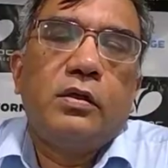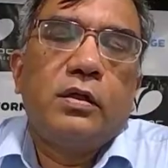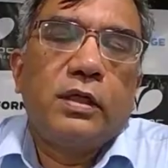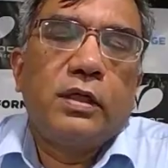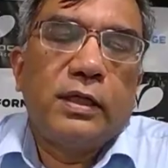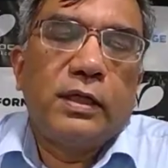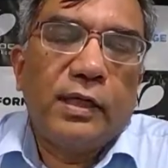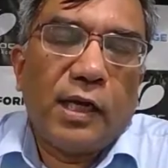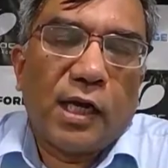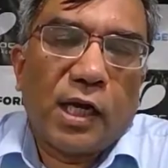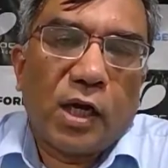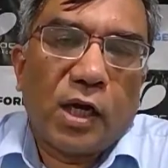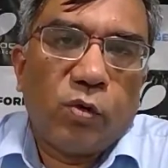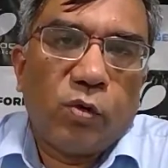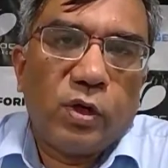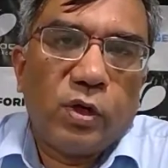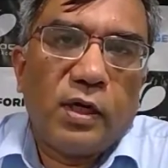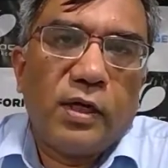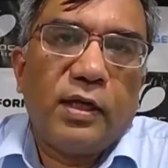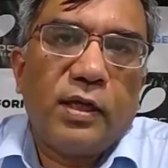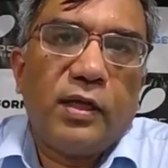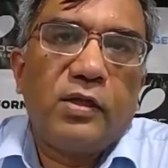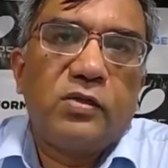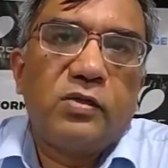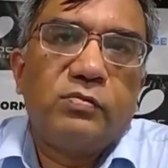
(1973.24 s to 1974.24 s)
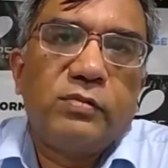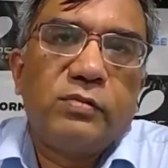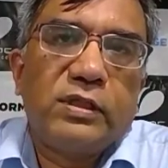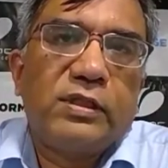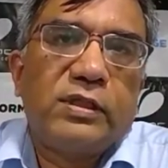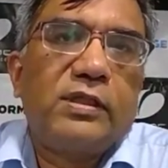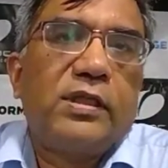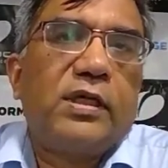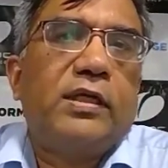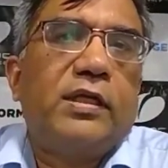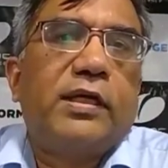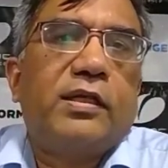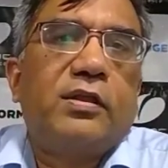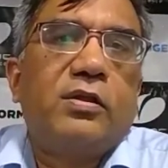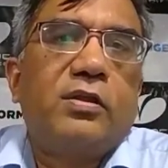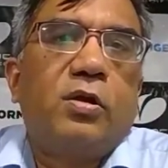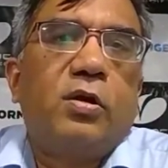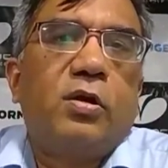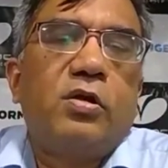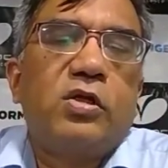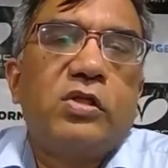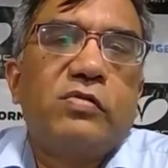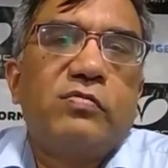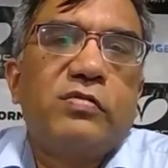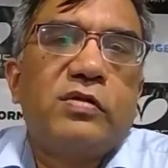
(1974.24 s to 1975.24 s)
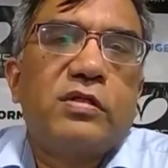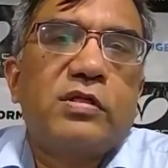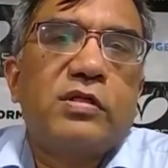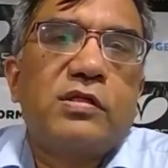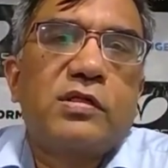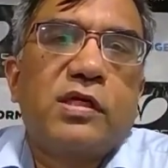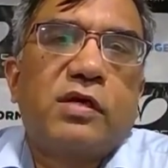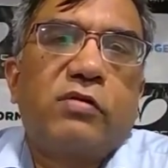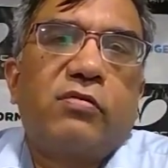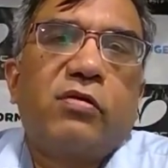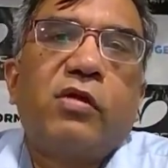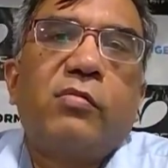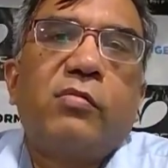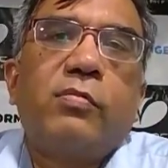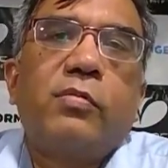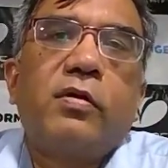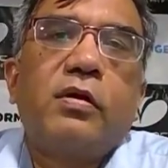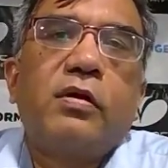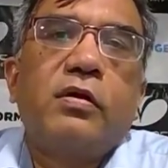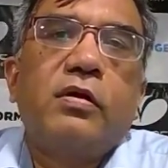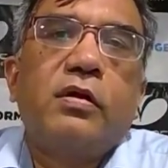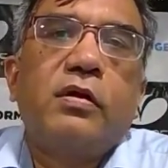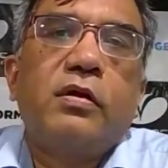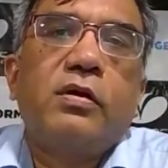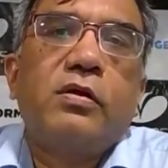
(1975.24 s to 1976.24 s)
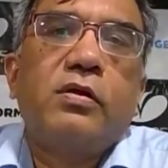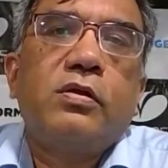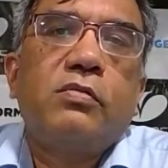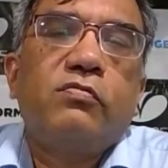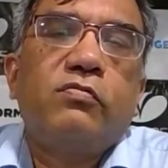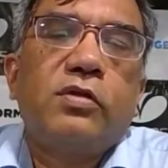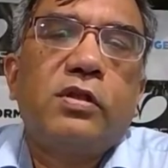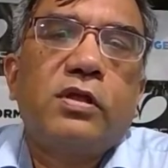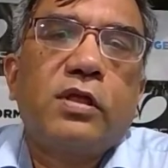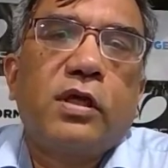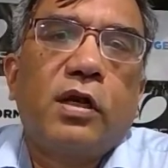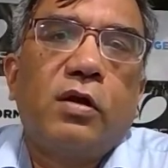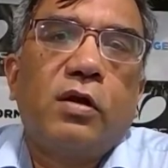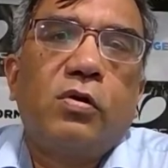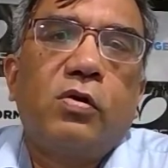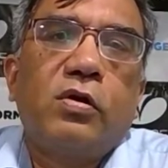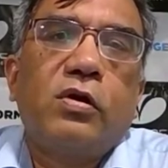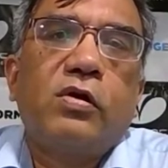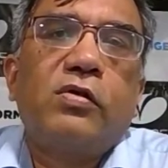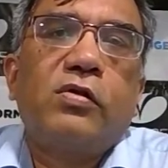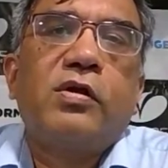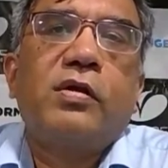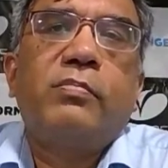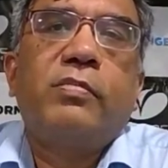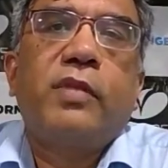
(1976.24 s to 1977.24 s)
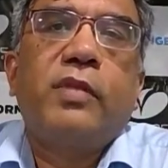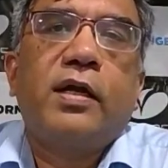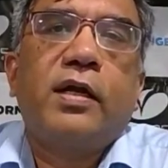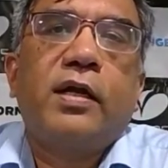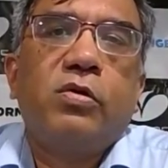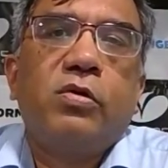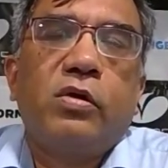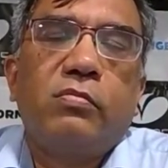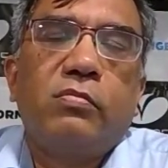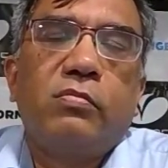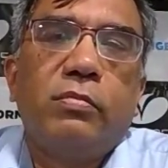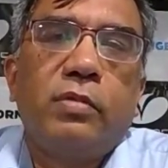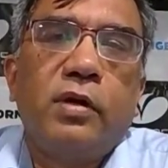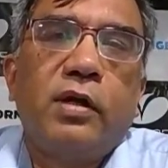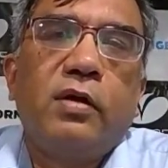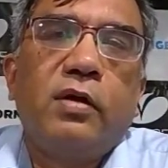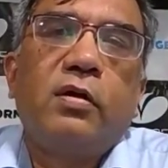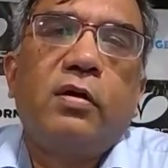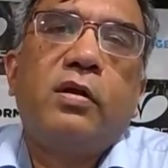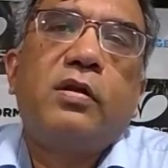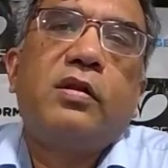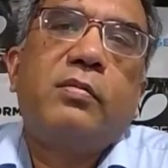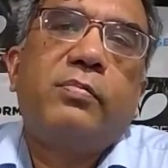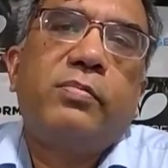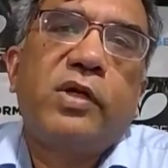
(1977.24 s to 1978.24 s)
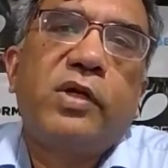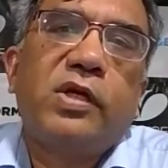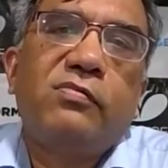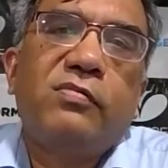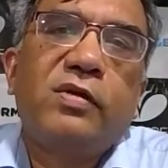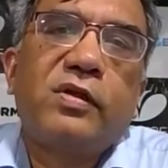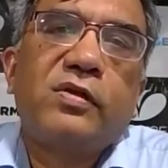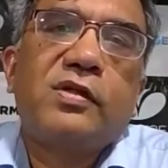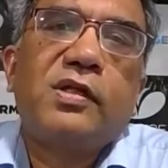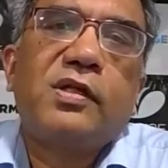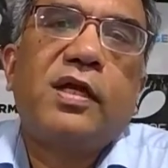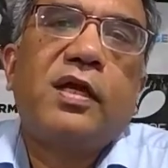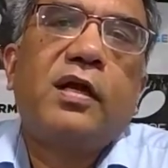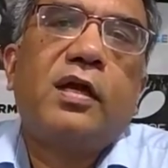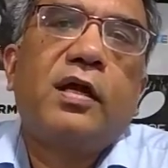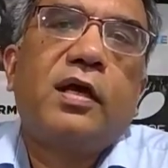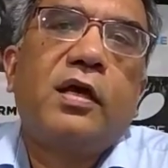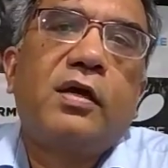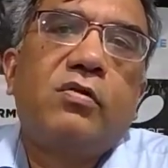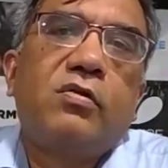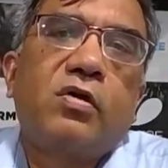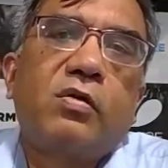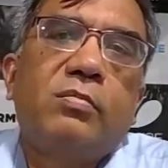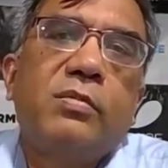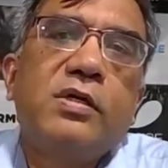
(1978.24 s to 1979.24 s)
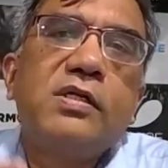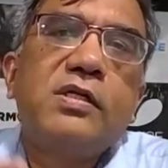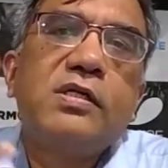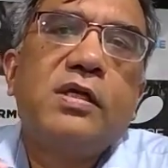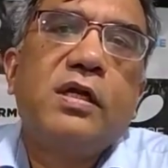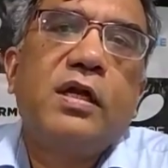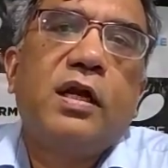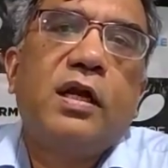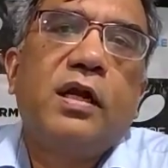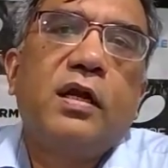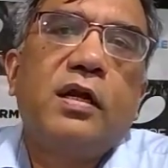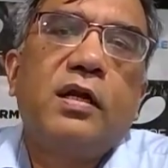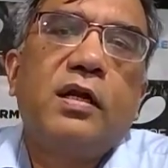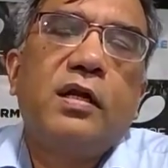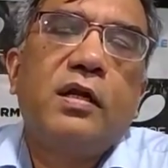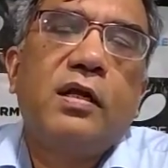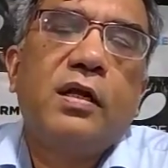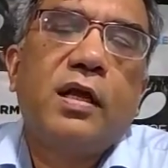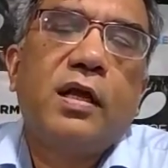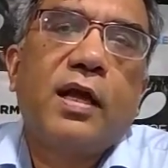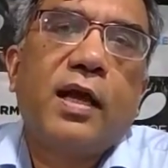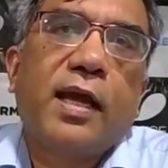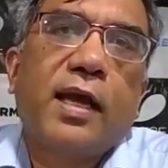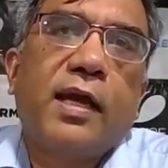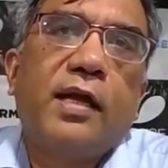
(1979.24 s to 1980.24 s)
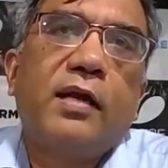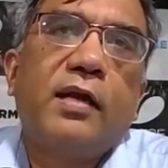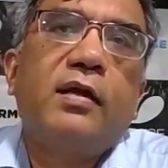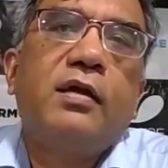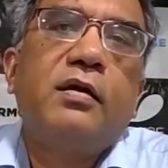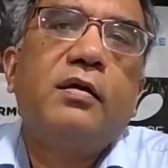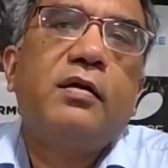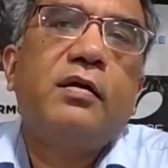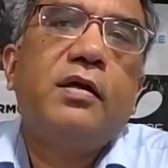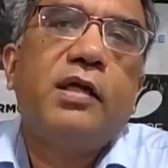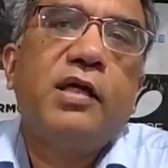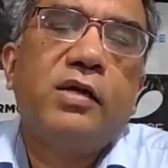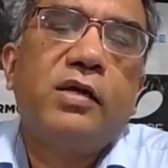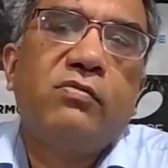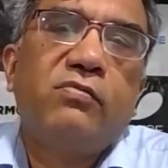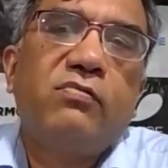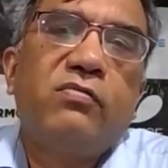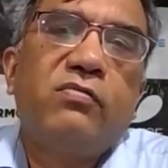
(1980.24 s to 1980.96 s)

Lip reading: nowadays with the technology which is available, with algorithm that you have built on the previous data, your machine learning can give